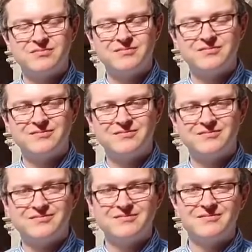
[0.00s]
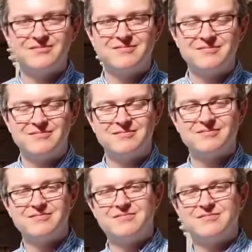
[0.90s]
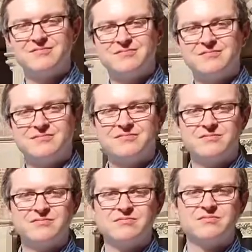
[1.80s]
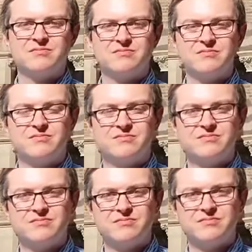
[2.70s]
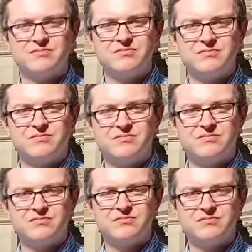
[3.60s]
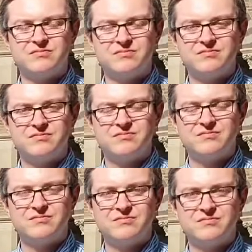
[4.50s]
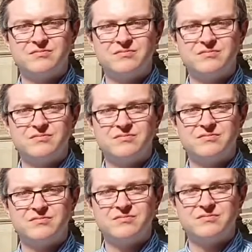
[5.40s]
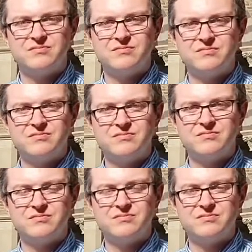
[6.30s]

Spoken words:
The person shown says nothing.